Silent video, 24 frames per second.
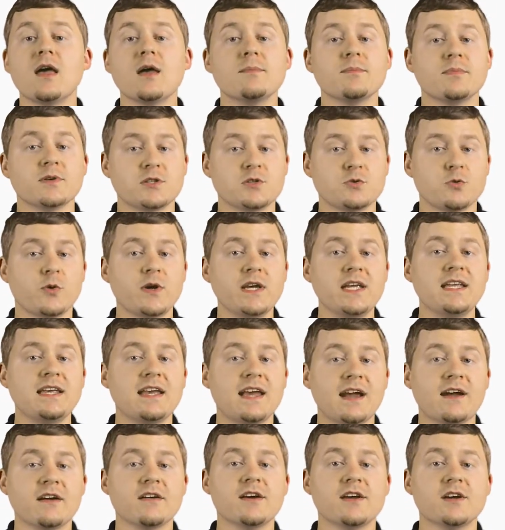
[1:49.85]
between
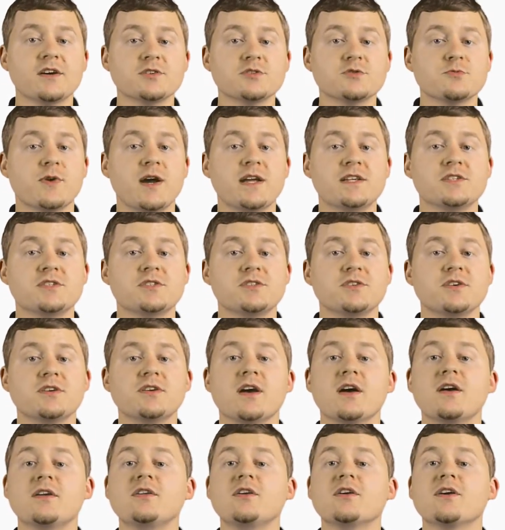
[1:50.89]
carriers registered
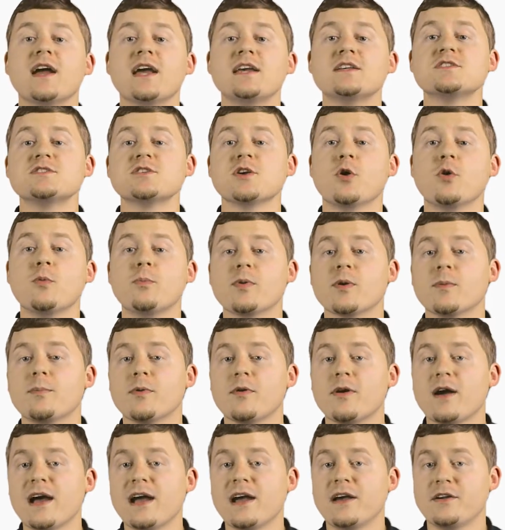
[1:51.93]
under a sole
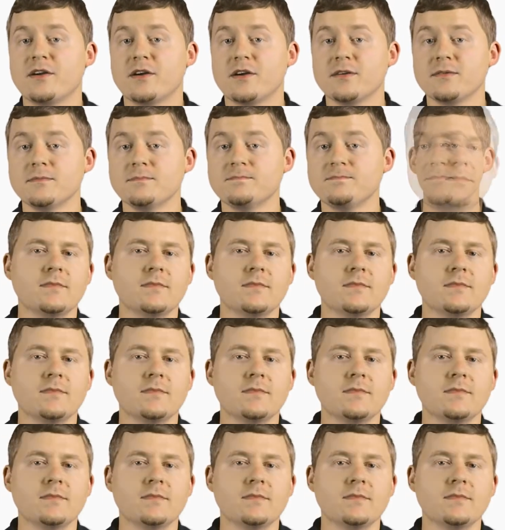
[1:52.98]
proprietor.